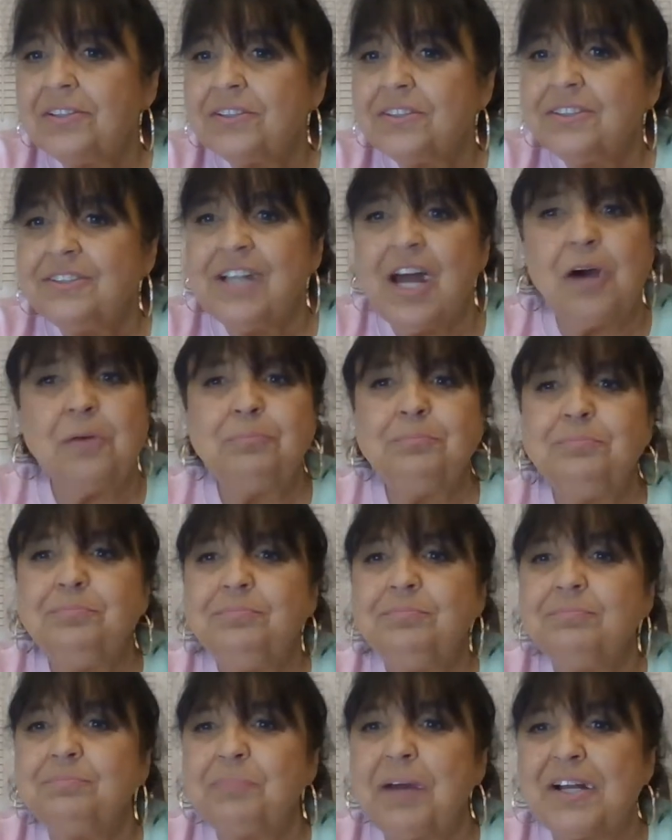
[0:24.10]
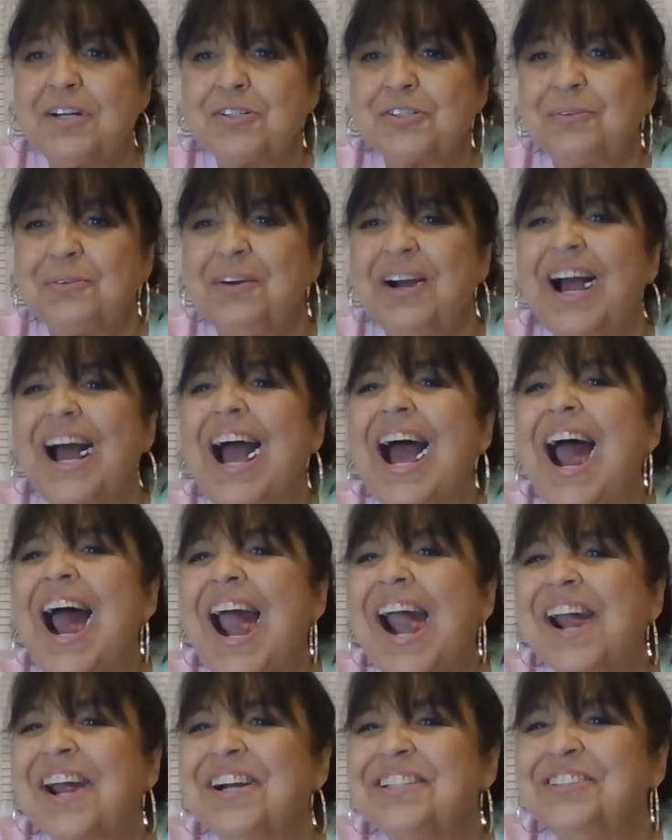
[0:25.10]
Nope. Peterson.
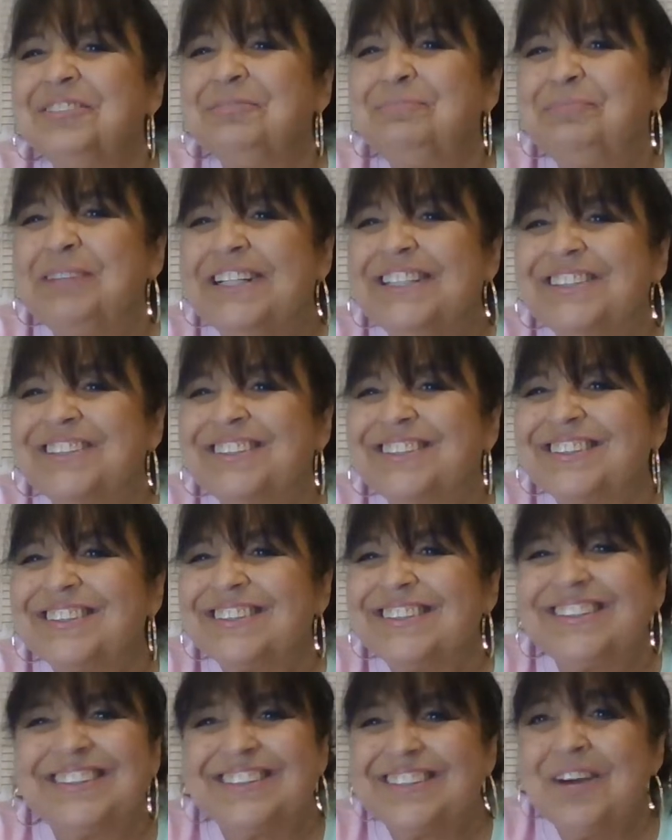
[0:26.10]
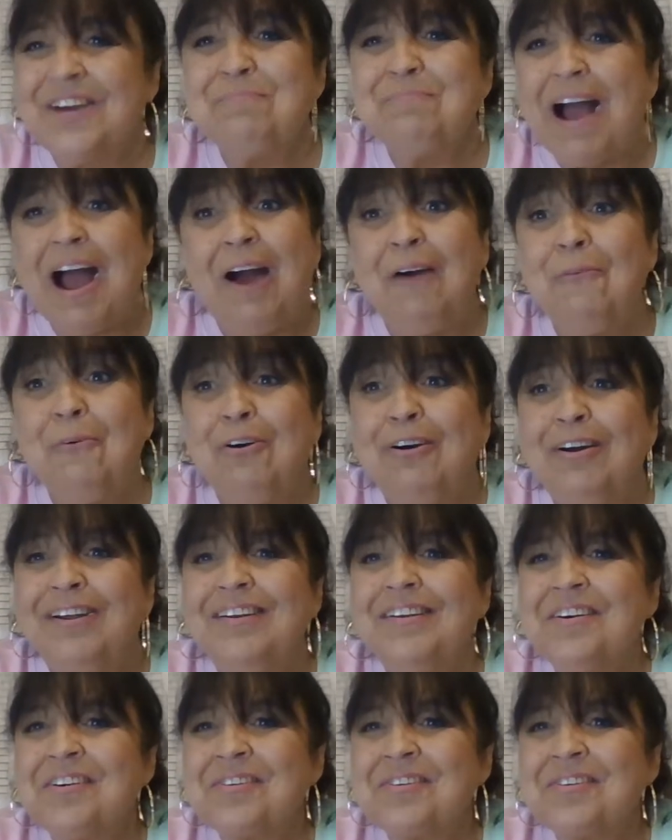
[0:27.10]
Peterson. Nope, I won.